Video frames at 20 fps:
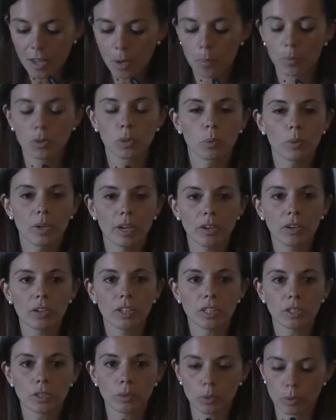What we are
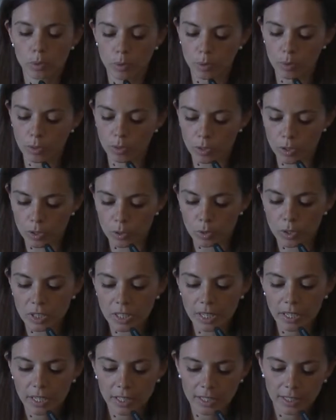going to
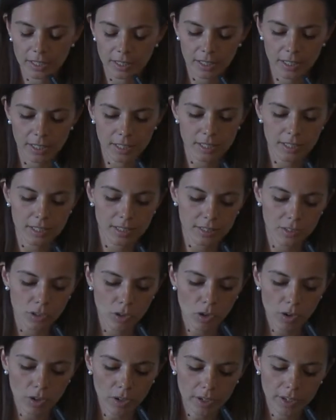see in this
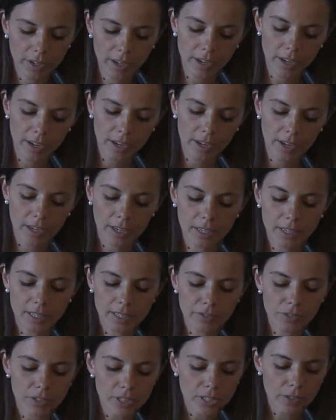talk
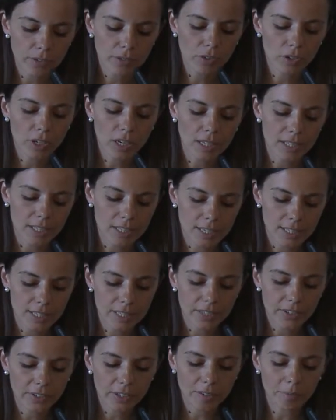is, first of all, a
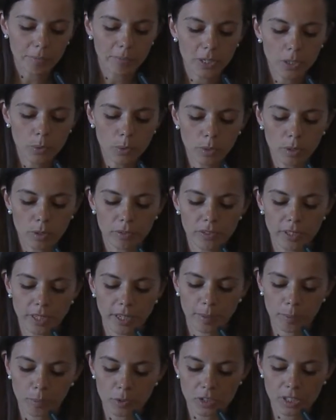general view of the
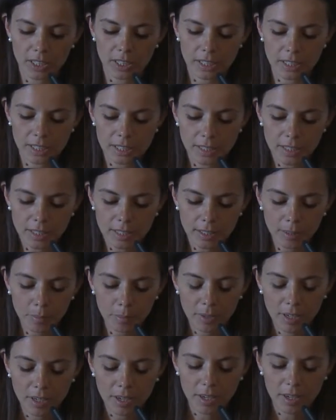hemostatic
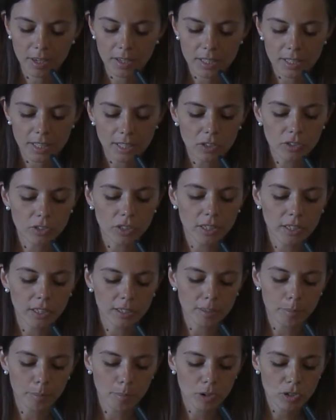system. Secondly,
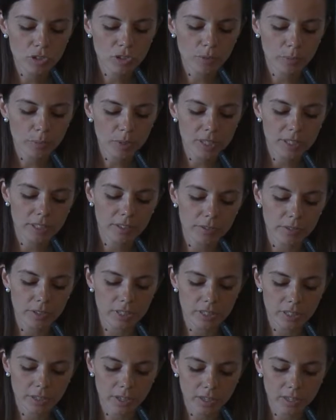the most recent
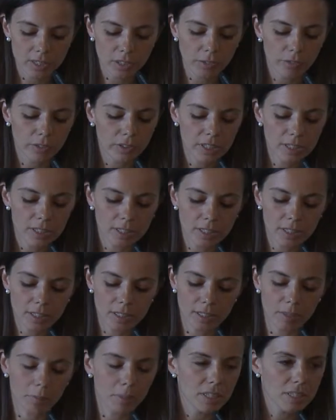results of this
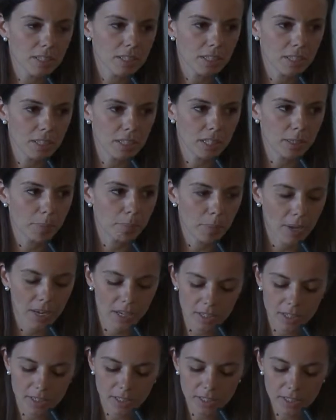system in CDG
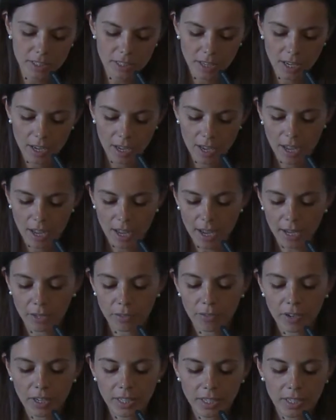patients.
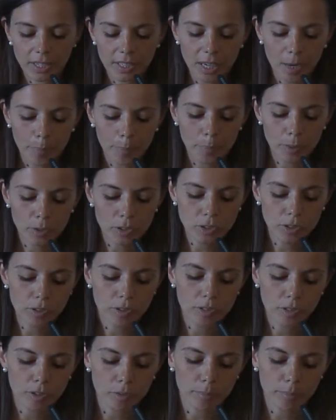And finally, a
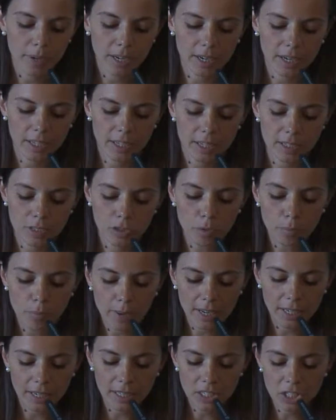protocol to
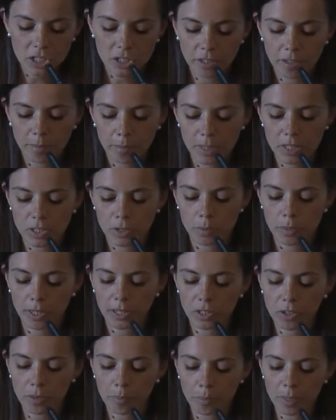manage
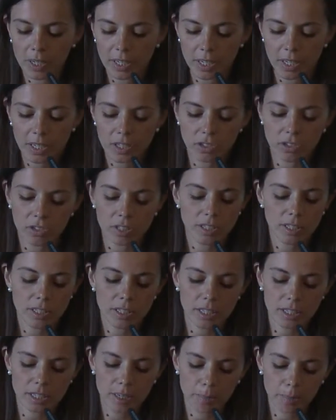vascular complication in
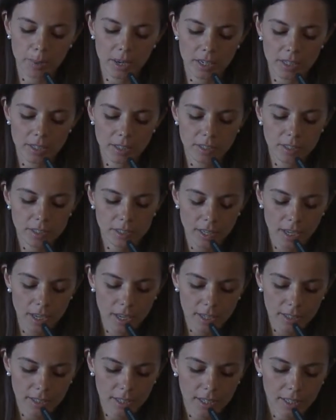CDG patients
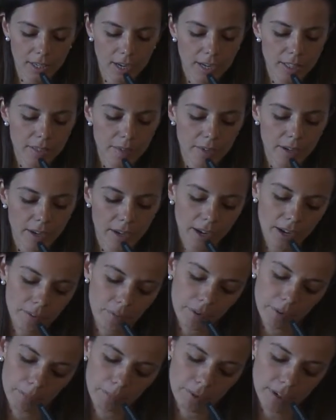that
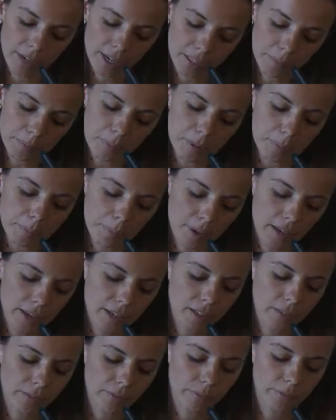has been
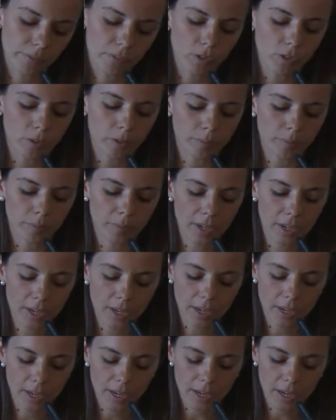made from
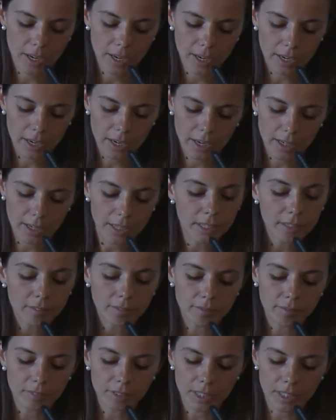
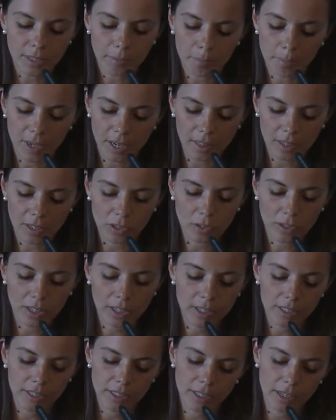in
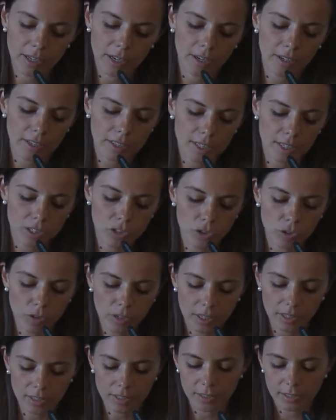Barcelona in the Sant
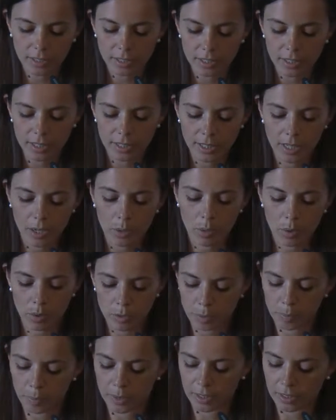Joan de Déu
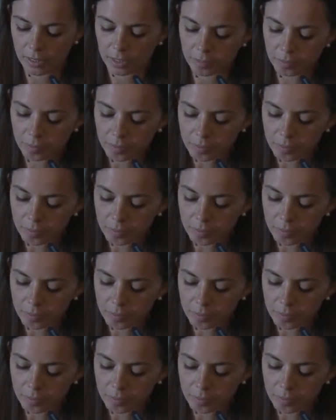Hospital.